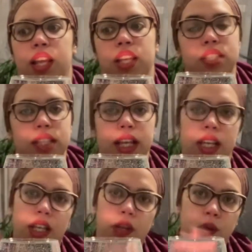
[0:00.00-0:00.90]
it's
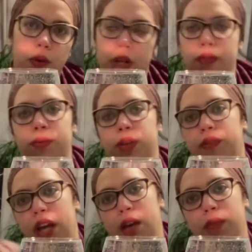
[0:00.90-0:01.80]
taking you away from your
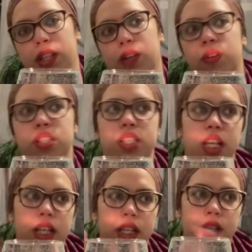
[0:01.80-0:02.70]
family, or it's
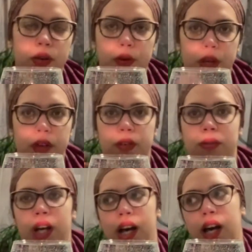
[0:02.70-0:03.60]
taking you away from
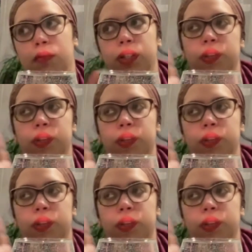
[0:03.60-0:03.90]
a hobby,